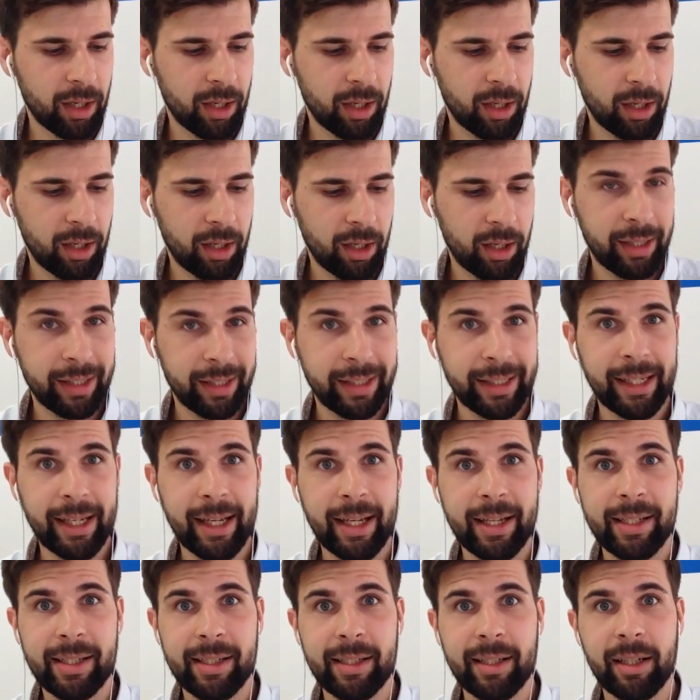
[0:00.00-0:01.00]

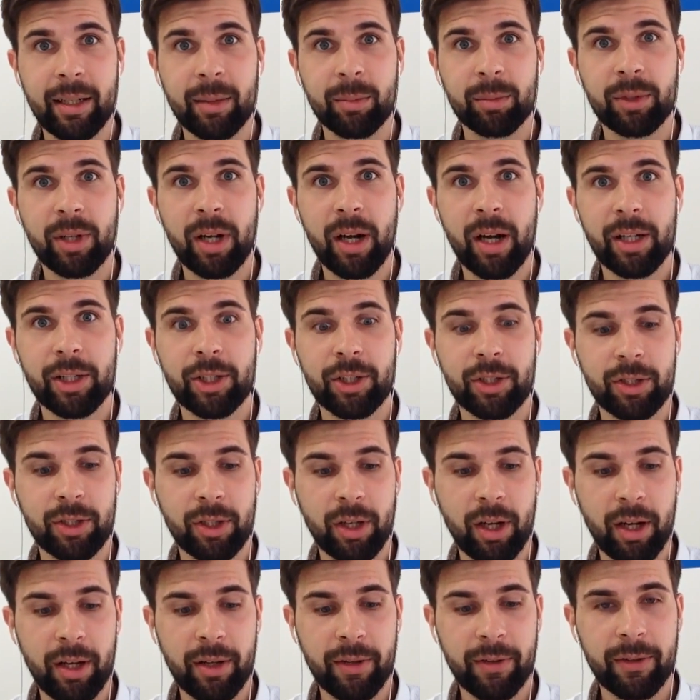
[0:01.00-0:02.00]
SEMrush,
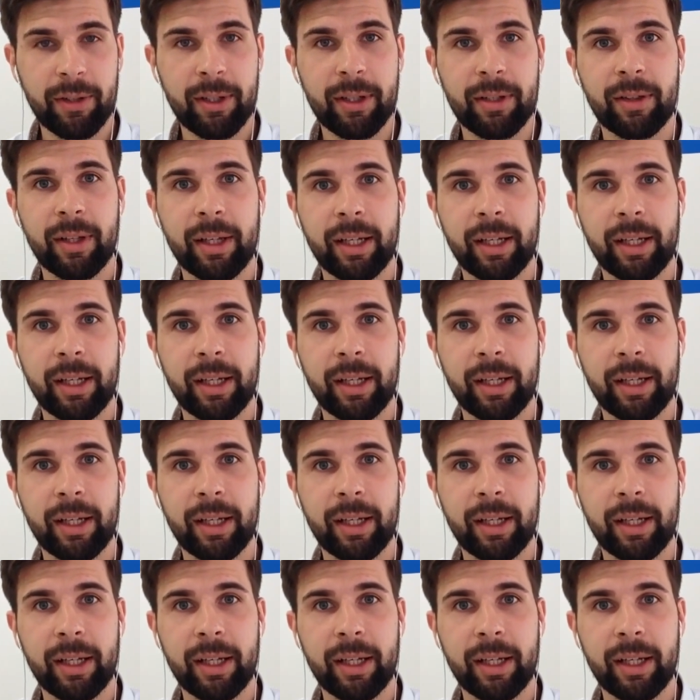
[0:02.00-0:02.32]
I think